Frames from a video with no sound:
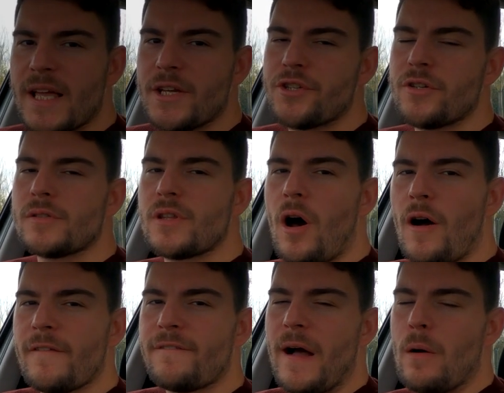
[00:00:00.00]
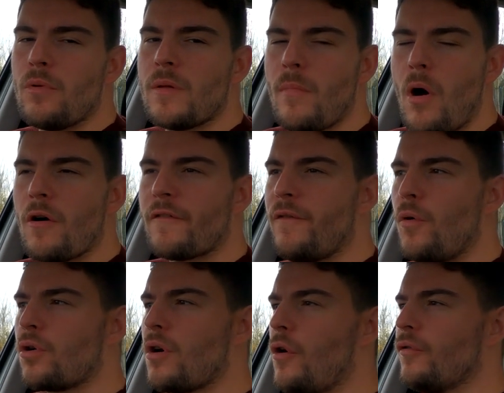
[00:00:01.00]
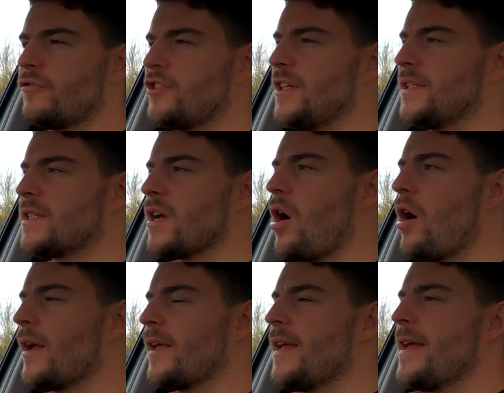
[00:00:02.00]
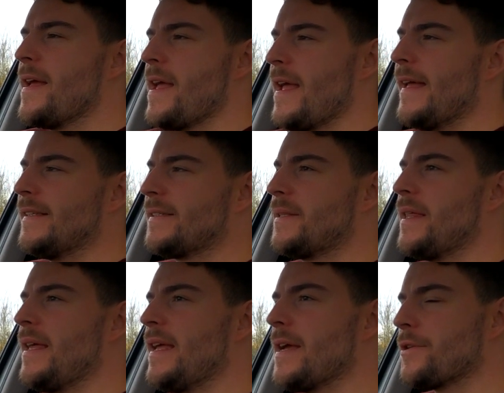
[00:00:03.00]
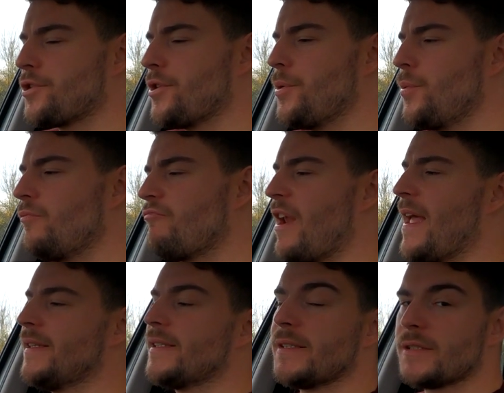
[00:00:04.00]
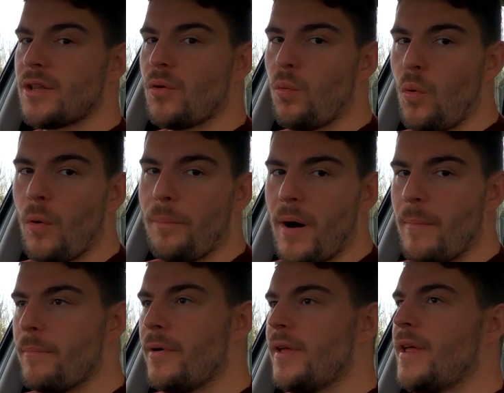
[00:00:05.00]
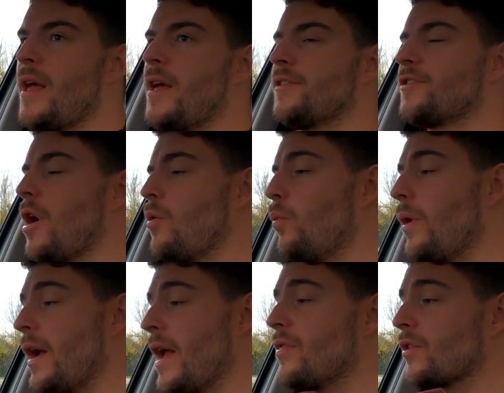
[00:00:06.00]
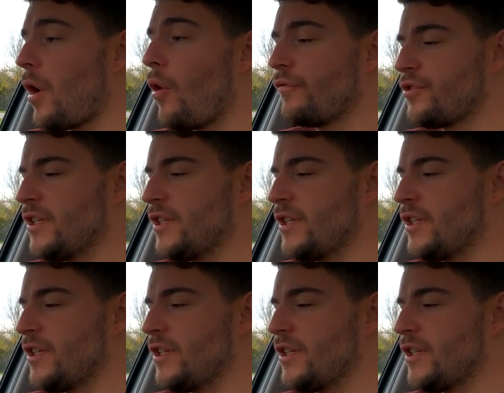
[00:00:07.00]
issues that I've found with the Mark IV Golf GTI is the issue relating to the water pump. So in the Golf